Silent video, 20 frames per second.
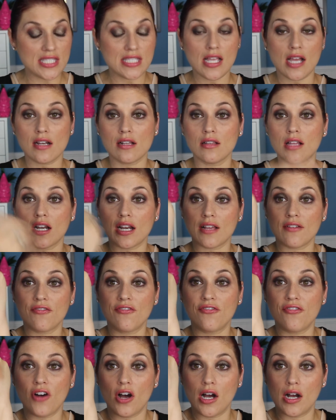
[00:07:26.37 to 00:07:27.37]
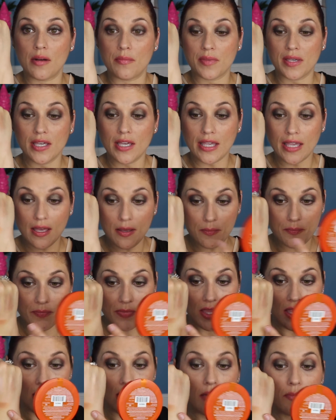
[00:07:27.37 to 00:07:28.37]
not a lot of kick up,
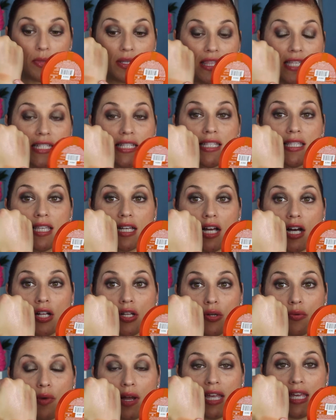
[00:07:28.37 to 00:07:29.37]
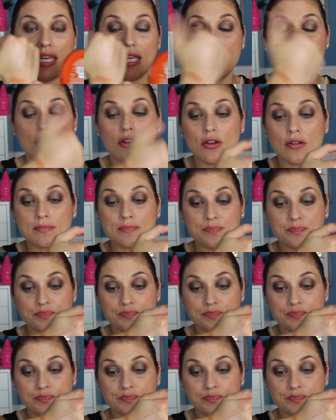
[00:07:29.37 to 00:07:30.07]
but this is the color right here.